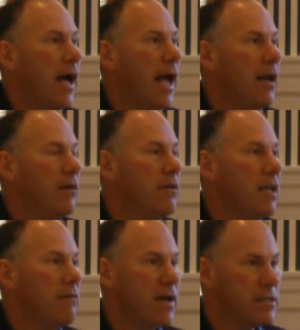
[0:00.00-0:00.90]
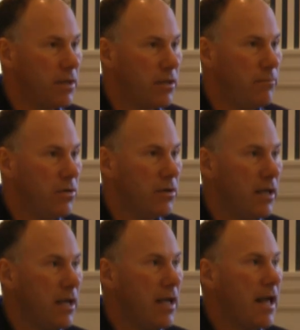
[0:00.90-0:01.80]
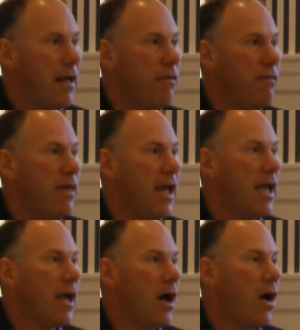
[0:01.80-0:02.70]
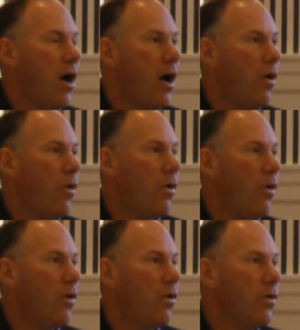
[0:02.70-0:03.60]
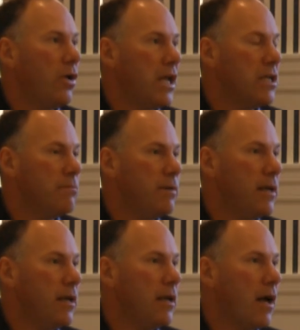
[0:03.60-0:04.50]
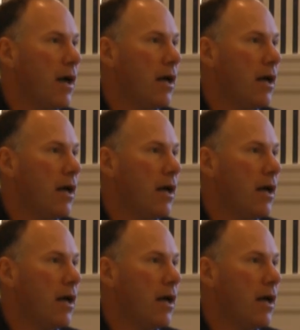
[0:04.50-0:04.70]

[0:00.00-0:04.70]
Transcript: and the investment community. They need to be